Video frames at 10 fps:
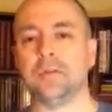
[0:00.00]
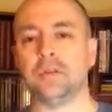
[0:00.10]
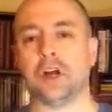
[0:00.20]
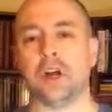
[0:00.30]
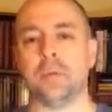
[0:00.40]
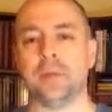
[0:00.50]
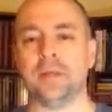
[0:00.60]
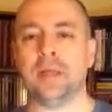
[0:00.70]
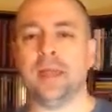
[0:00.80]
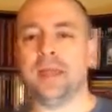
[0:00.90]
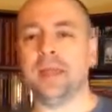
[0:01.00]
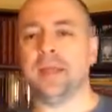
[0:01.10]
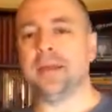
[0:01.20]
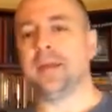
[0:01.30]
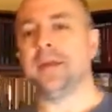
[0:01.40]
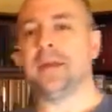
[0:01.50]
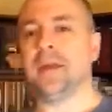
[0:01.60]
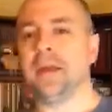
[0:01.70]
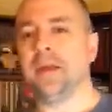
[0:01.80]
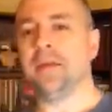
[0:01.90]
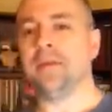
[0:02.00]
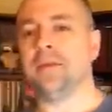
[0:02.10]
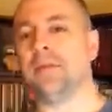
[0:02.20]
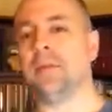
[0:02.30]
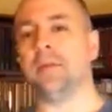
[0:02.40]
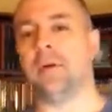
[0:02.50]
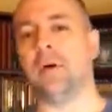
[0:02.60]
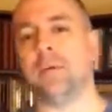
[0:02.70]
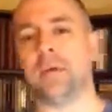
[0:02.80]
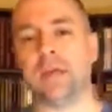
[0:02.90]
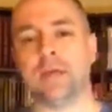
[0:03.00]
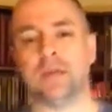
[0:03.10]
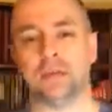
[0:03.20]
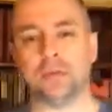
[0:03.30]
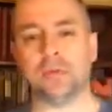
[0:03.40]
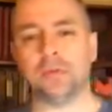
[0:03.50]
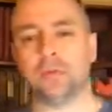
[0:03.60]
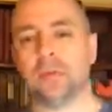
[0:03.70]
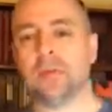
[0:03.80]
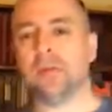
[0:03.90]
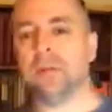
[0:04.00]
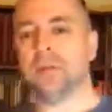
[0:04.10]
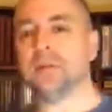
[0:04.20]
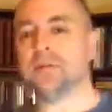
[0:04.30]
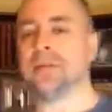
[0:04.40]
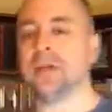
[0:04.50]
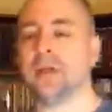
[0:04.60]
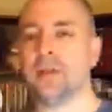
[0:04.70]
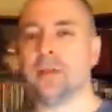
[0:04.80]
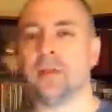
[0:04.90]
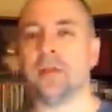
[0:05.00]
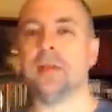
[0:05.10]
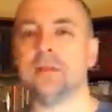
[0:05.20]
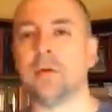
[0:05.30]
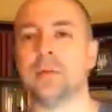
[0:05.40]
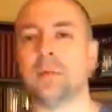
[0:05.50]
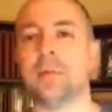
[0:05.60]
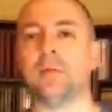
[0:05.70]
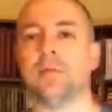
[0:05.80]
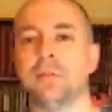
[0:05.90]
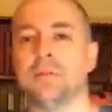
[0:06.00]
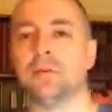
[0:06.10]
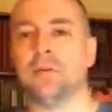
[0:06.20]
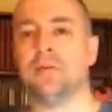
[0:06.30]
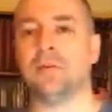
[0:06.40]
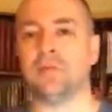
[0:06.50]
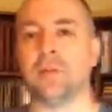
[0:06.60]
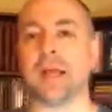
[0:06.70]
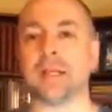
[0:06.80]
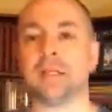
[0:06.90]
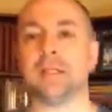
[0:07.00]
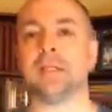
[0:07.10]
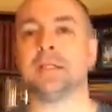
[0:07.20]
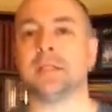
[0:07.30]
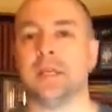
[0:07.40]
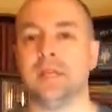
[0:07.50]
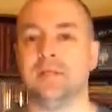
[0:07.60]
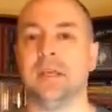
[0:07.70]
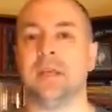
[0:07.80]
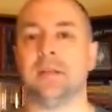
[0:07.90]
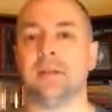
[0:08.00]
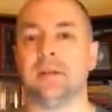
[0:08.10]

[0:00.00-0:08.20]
charm and gay and, I'm a gay Jew and this and that and the other thing. And he's always been able to just sort of deflect and evade.